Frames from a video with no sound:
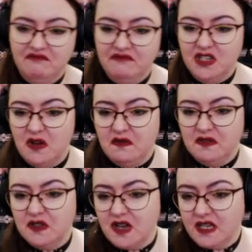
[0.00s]
Don't know if it's a
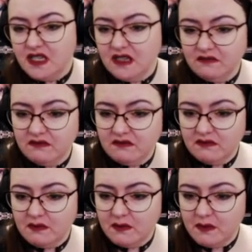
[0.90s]
good idea,
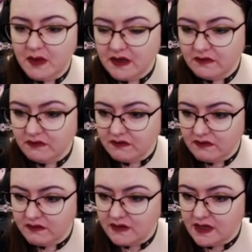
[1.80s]
but
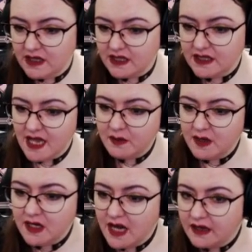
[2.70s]
it's
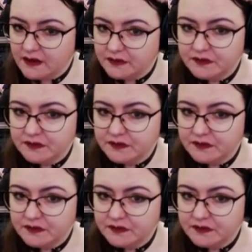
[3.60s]
happening now.